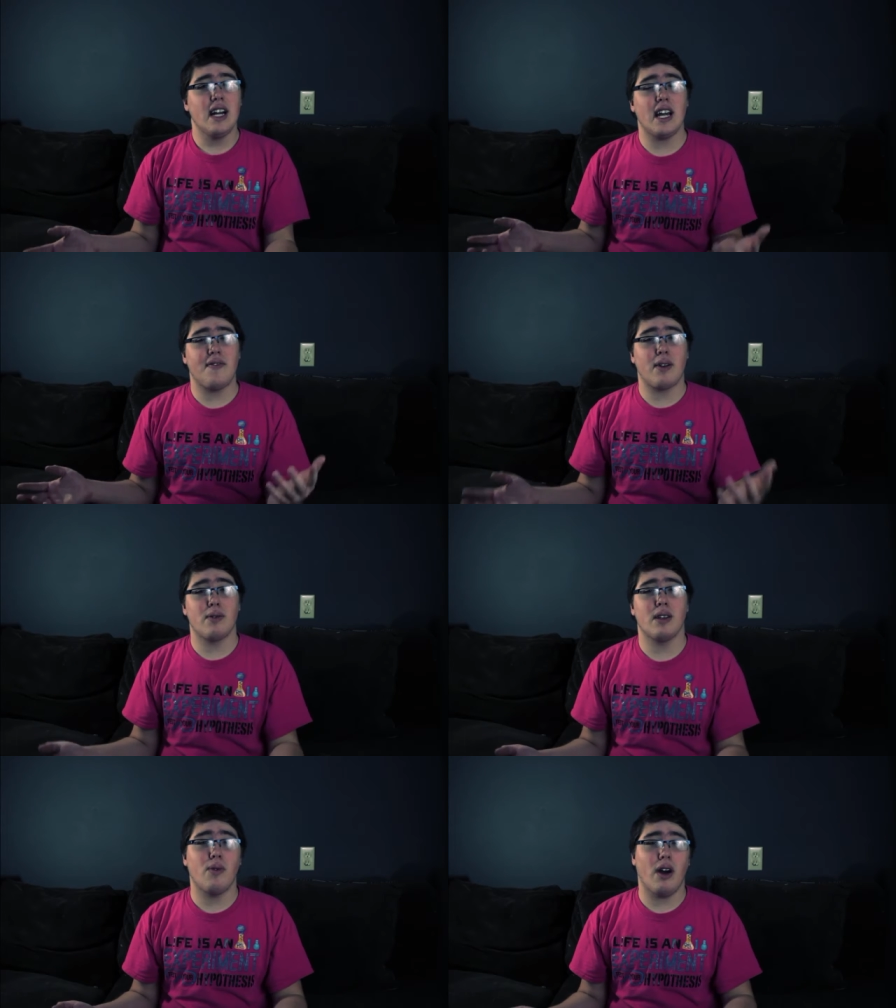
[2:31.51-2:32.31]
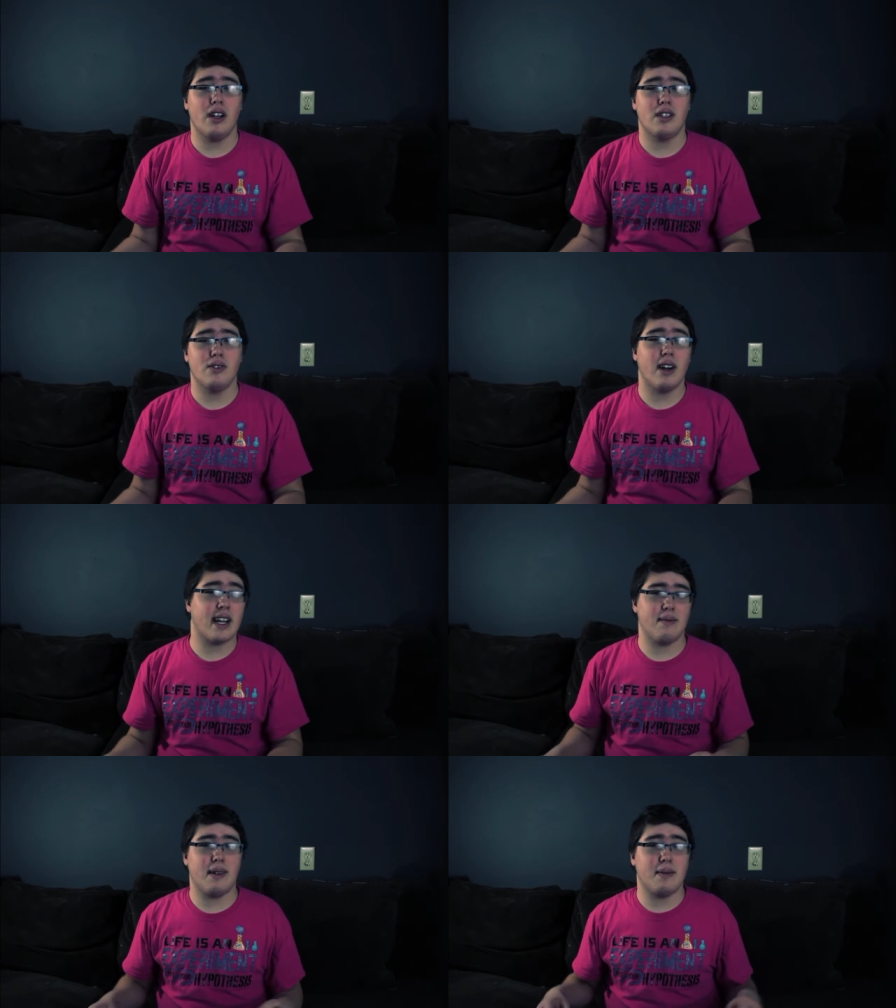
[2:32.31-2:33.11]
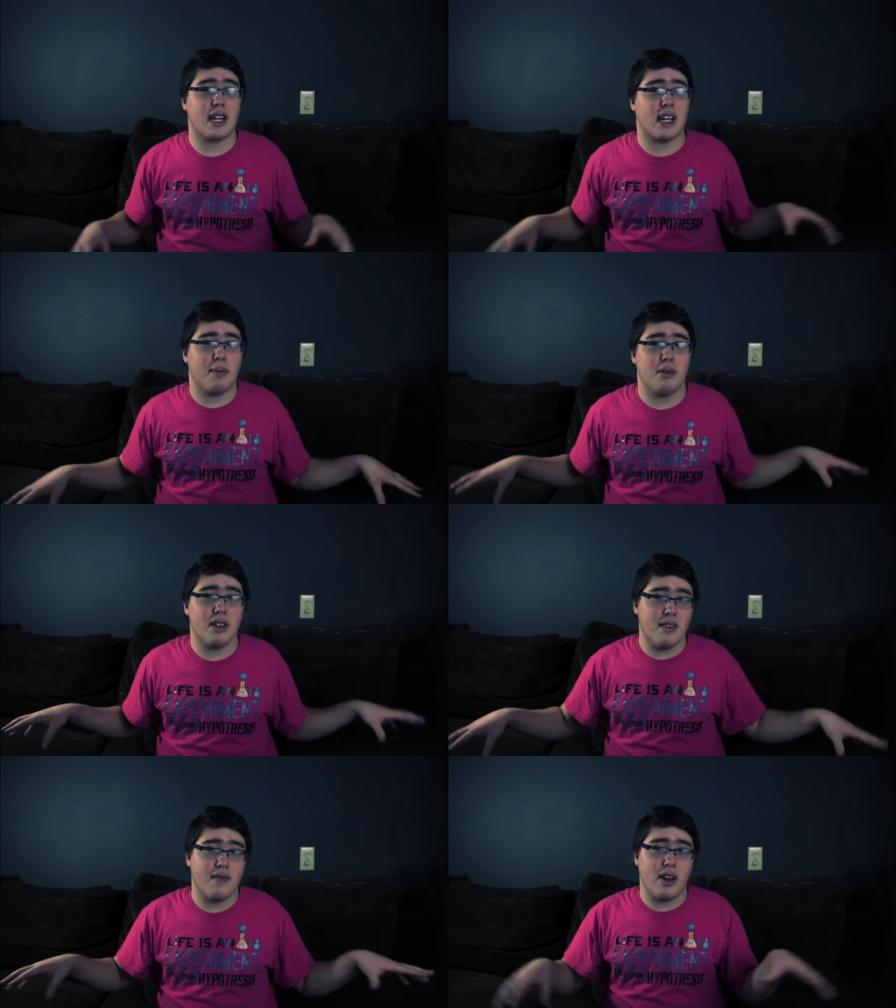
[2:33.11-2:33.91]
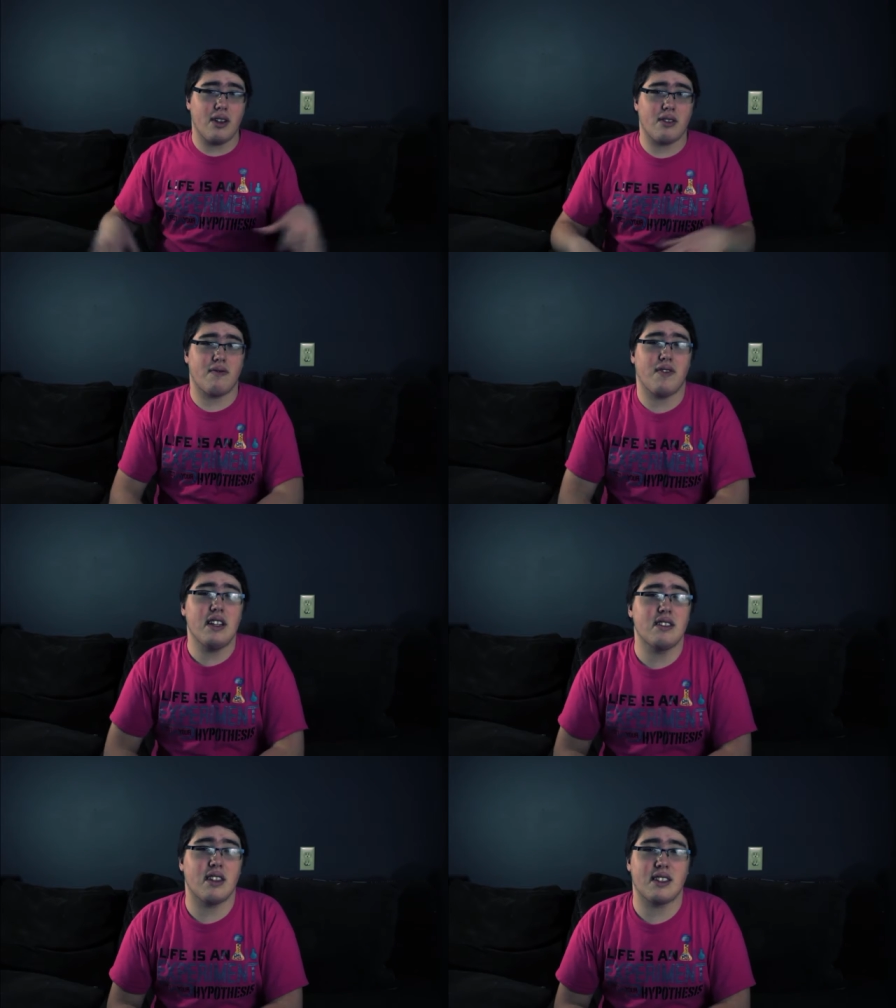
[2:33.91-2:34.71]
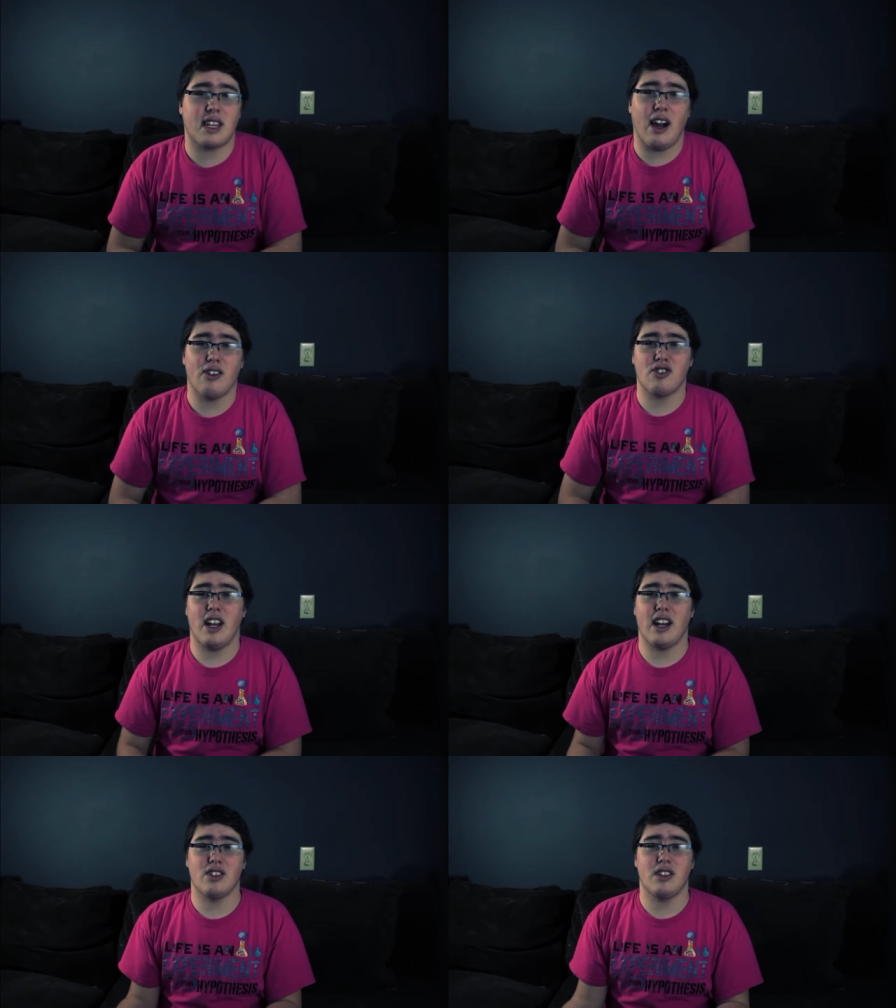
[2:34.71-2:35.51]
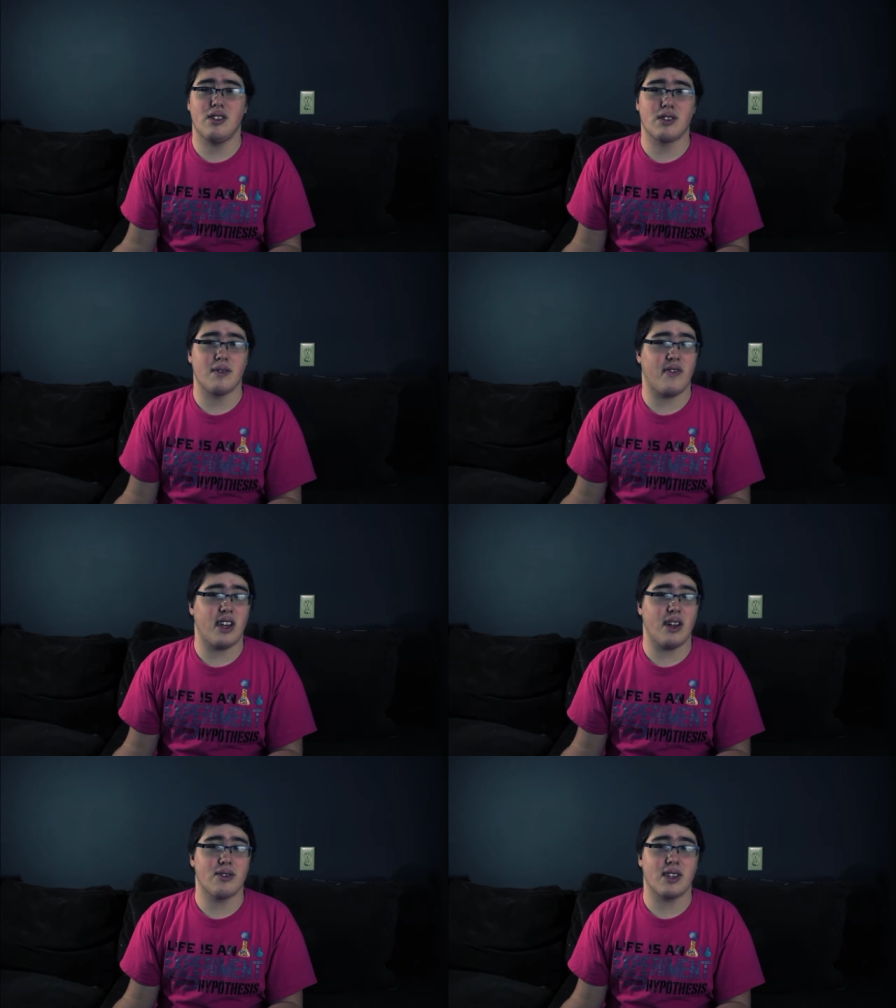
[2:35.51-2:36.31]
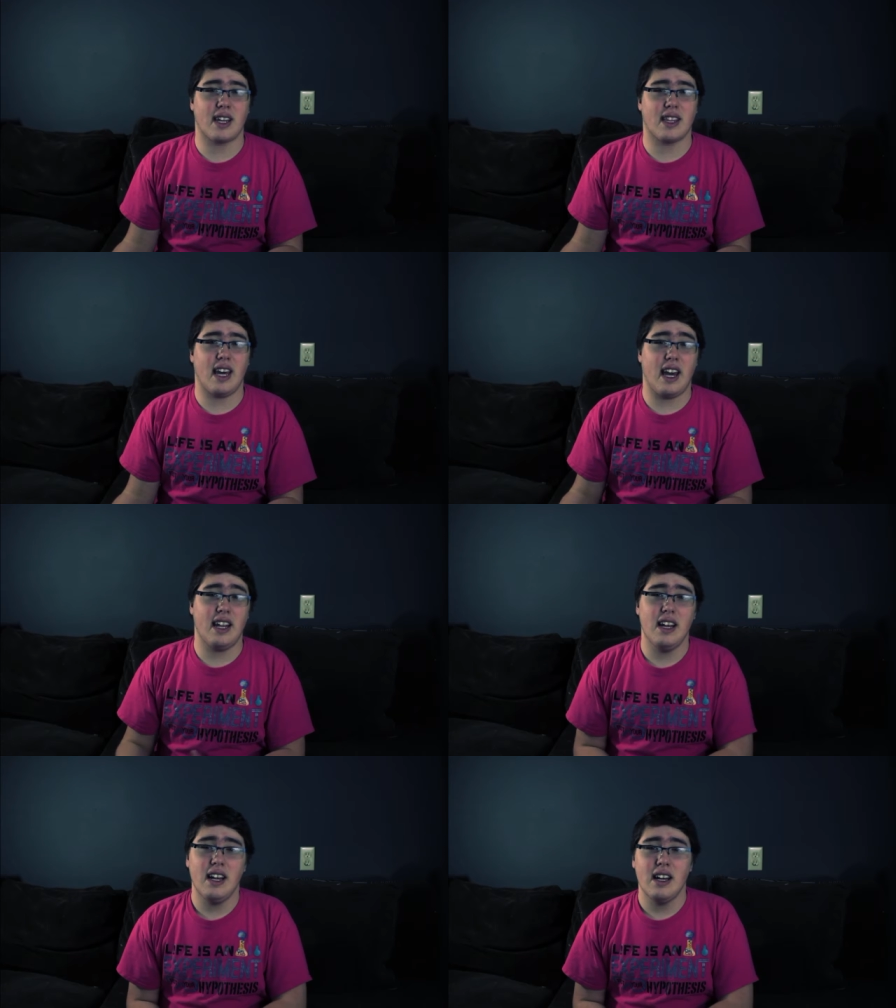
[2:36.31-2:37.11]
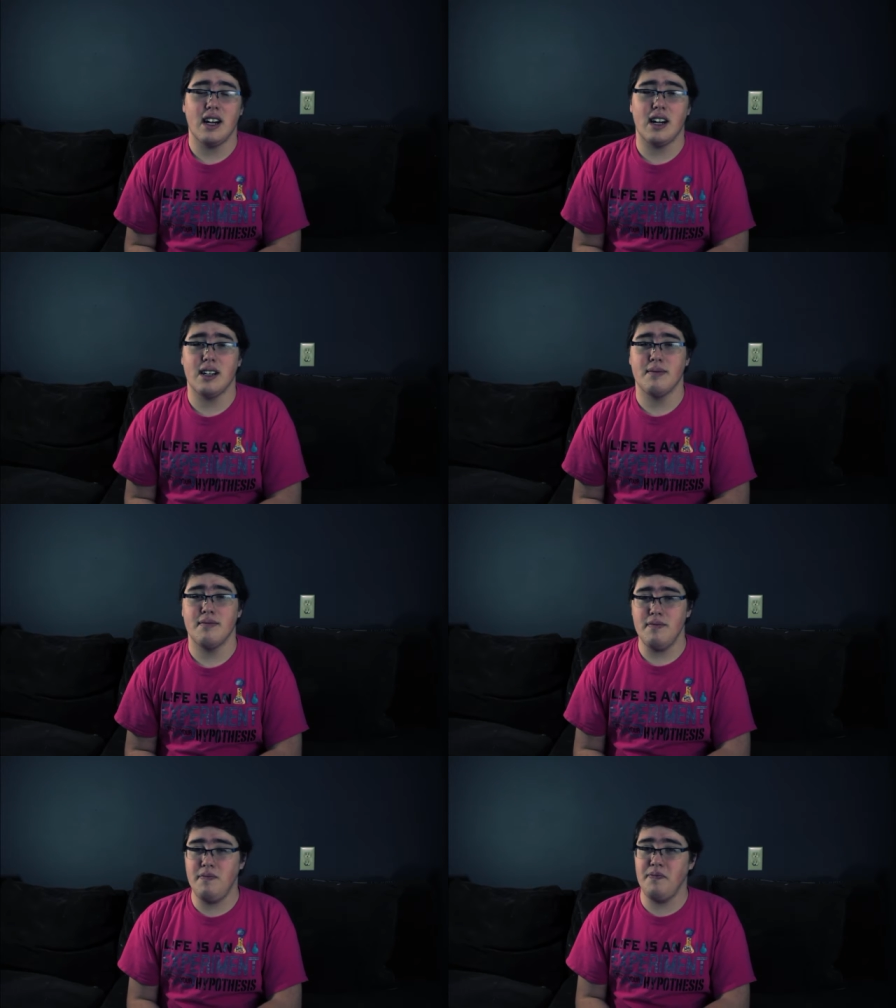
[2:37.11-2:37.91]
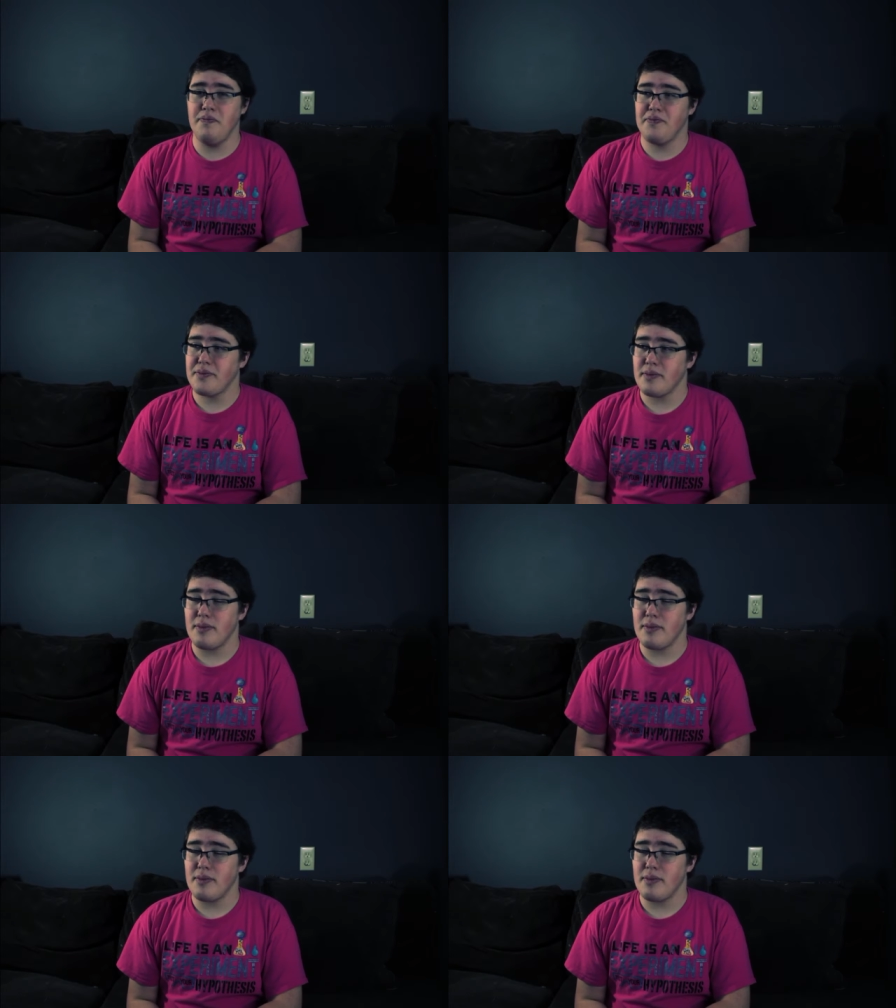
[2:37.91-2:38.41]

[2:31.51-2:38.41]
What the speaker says: and if I really wanted to, I could maybe get a couple of other friends on this couch and actually do some videos like that. And